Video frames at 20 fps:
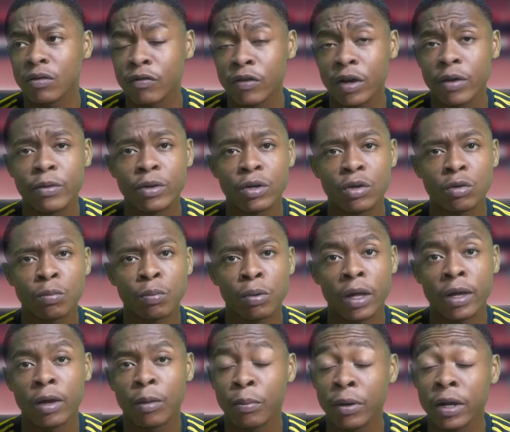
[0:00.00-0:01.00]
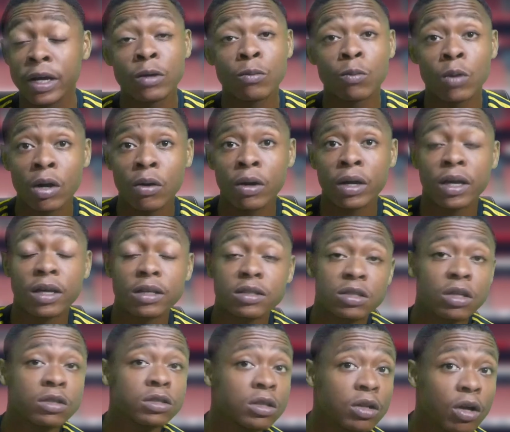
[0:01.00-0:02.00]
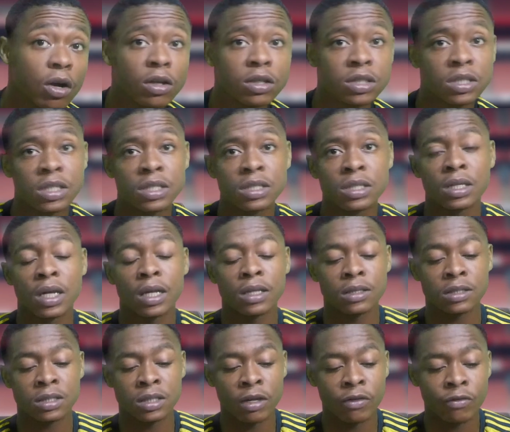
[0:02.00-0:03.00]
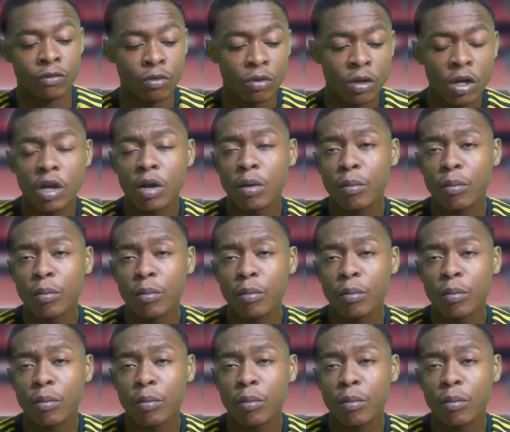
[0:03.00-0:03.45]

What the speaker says: Very good player. Played well against us last season at this level.